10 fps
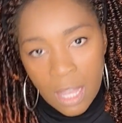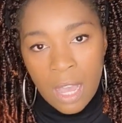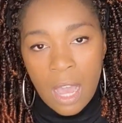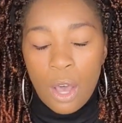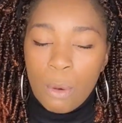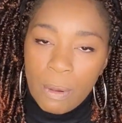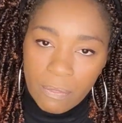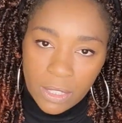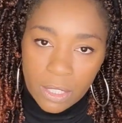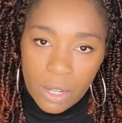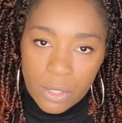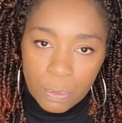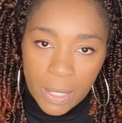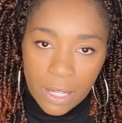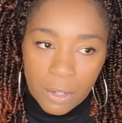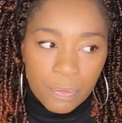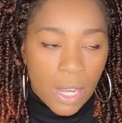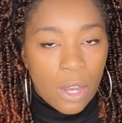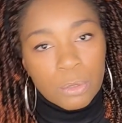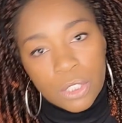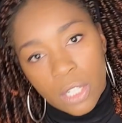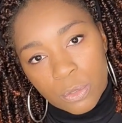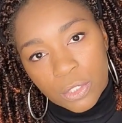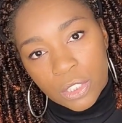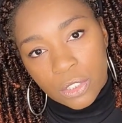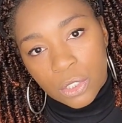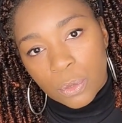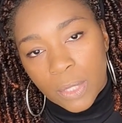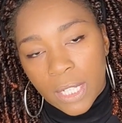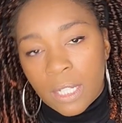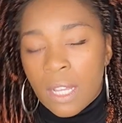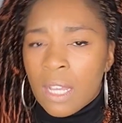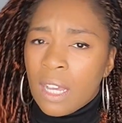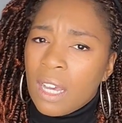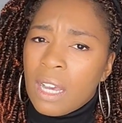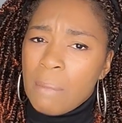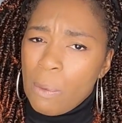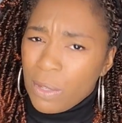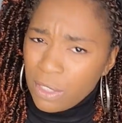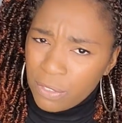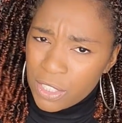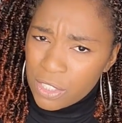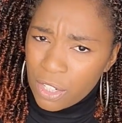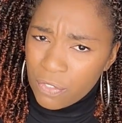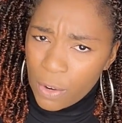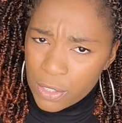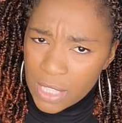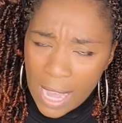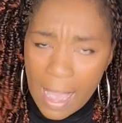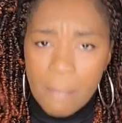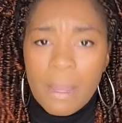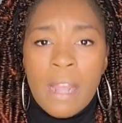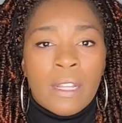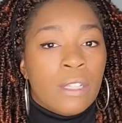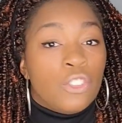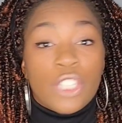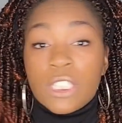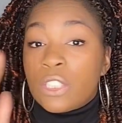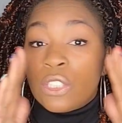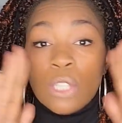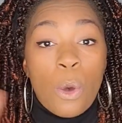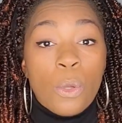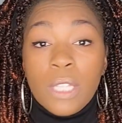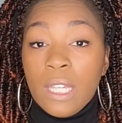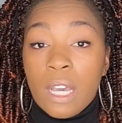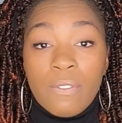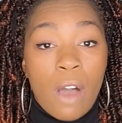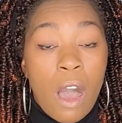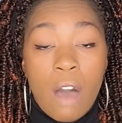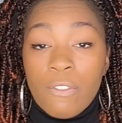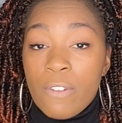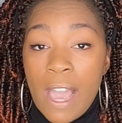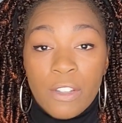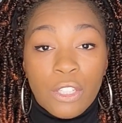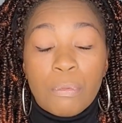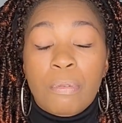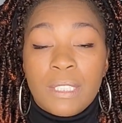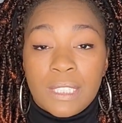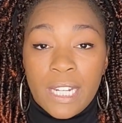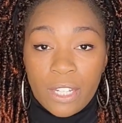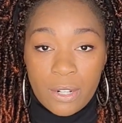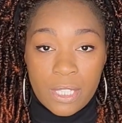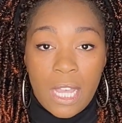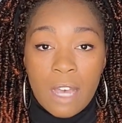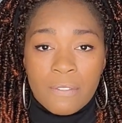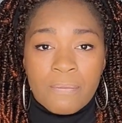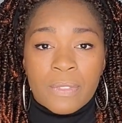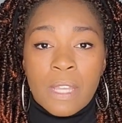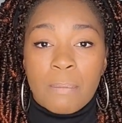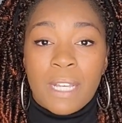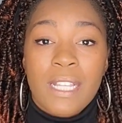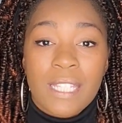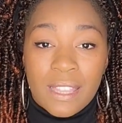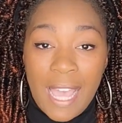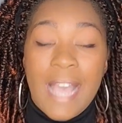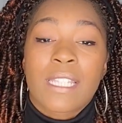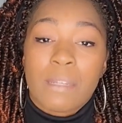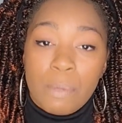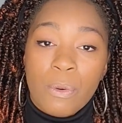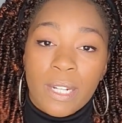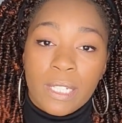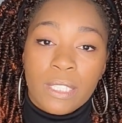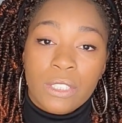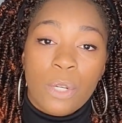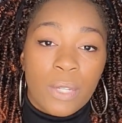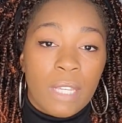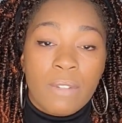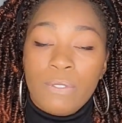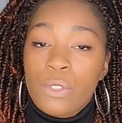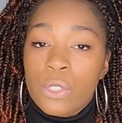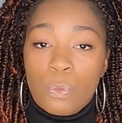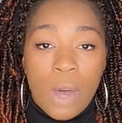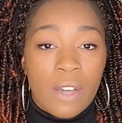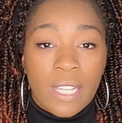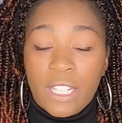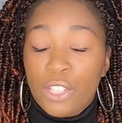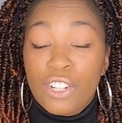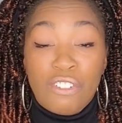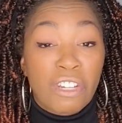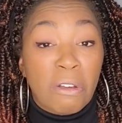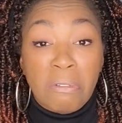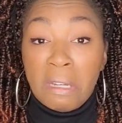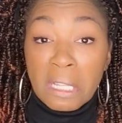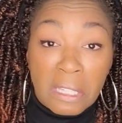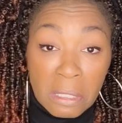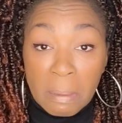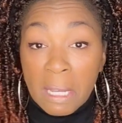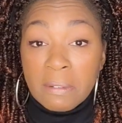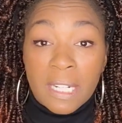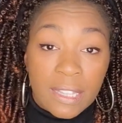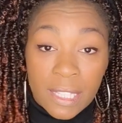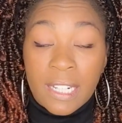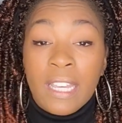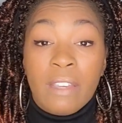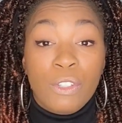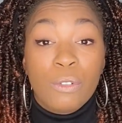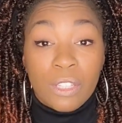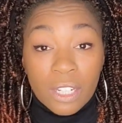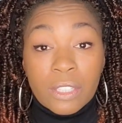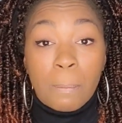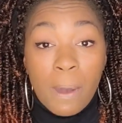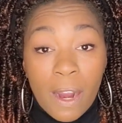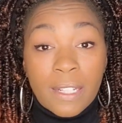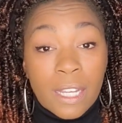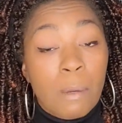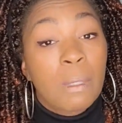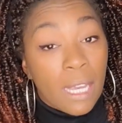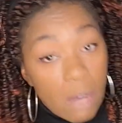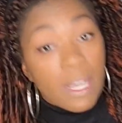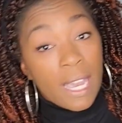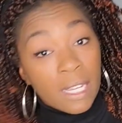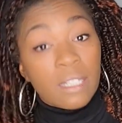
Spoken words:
I hope everything goes well. I hope she knows what she's doing. I wonder if this is her first time. Just solely off of how you presenting yourself, because that's important. And so even if you just walk in and you don't know nothing about nothing, if you look the part, they're gonna be like, okay,